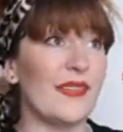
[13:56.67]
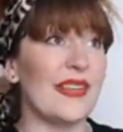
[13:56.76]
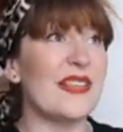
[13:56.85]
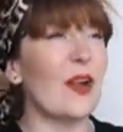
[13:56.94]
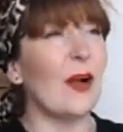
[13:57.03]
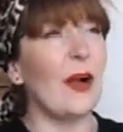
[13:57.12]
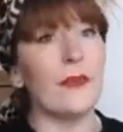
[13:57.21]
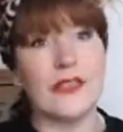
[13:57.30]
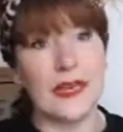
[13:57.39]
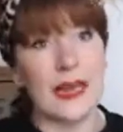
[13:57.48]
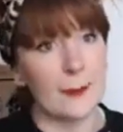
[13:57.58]
This
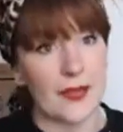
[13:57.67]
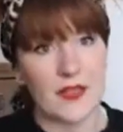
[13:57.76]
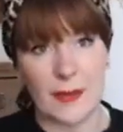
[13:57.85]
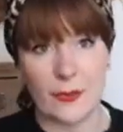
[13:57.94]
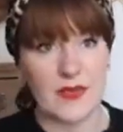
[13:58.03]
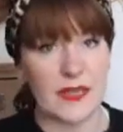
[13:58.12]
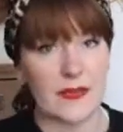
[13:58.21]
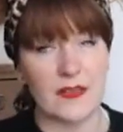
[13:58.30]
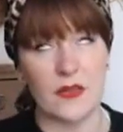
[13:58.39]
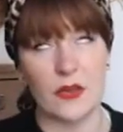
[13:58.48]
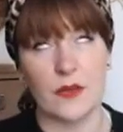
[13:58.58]
often happens. People set
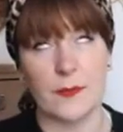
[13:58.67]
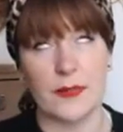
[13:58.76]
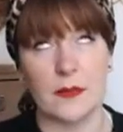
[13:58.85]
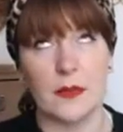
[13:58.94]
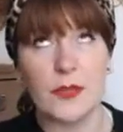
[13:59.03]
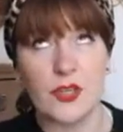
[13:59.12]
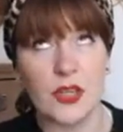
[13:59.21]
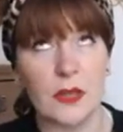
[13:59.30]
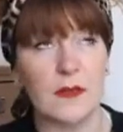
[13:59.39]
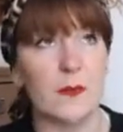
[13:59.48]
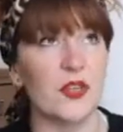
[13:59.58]
these New Year's
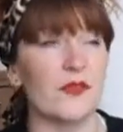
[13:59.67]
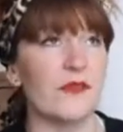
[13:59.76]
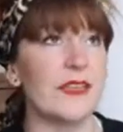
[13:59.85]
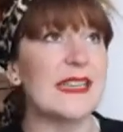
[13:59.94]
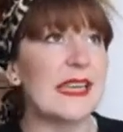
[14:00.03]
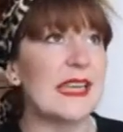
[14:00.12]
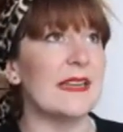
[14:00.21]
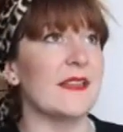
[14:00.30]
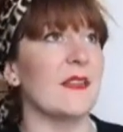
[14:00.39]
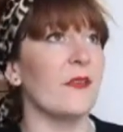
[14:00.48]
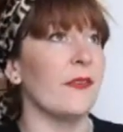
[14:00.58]
resolutions, which are
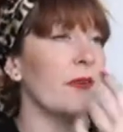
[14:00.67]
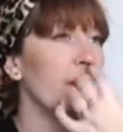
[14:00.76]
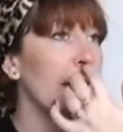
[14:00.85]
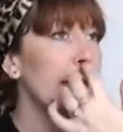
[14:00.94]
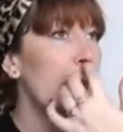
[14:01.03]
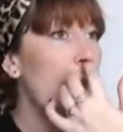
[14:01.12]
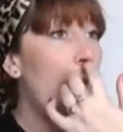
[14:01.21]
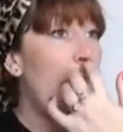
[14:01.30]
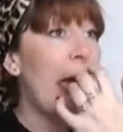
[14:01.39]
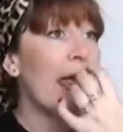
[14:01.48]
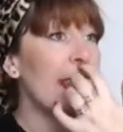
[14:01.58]
ridiculous in the first place,
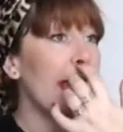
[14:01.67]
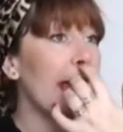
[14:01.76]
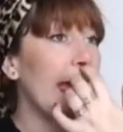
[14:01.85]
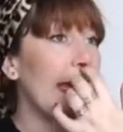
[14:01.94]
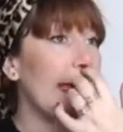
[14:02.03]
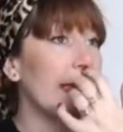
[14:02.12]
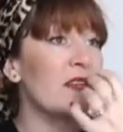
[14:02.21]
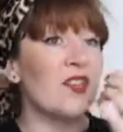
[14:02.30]
and they